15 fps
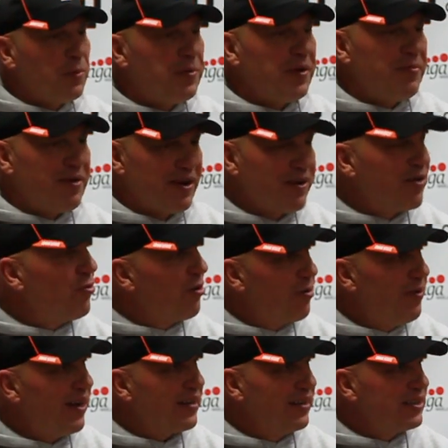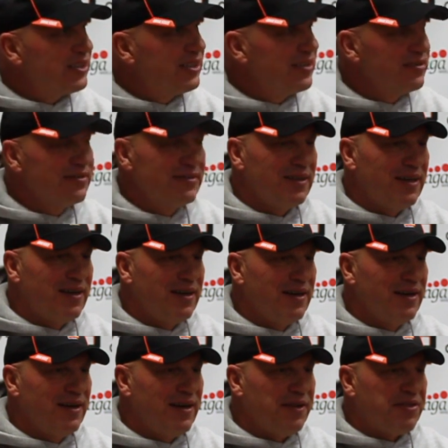we'll play better at quarterback next year.
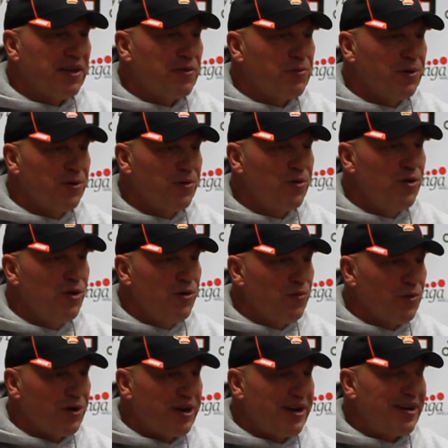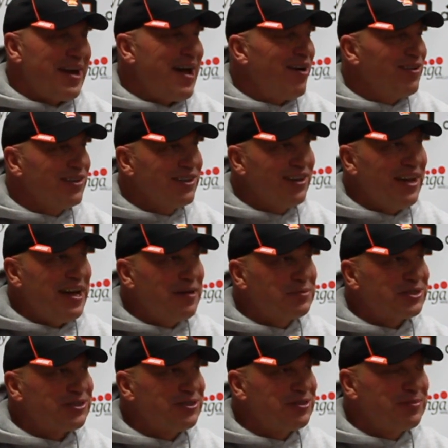I think we're now a little
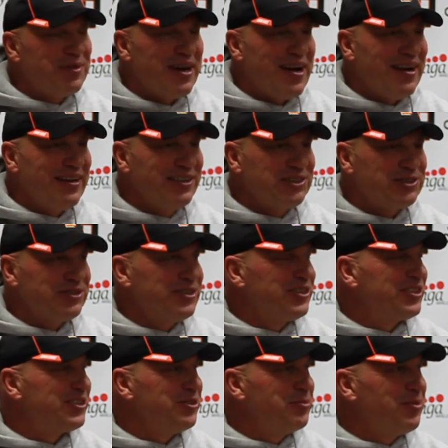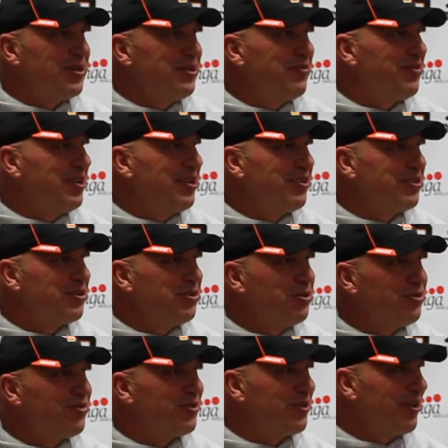hamstrung by injuries to Brian
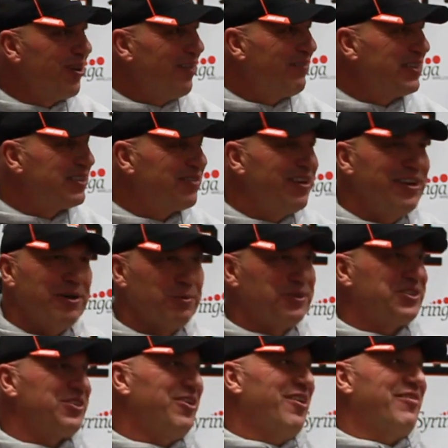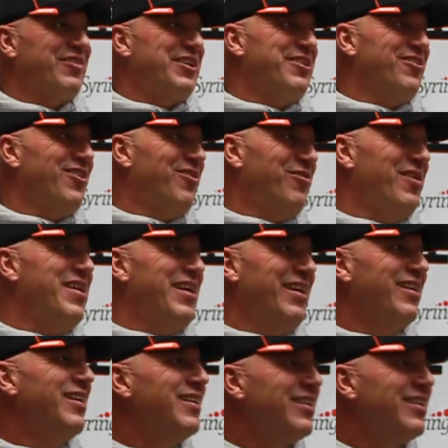Finneon-Godofo in our offensive line. Here we start off the year already,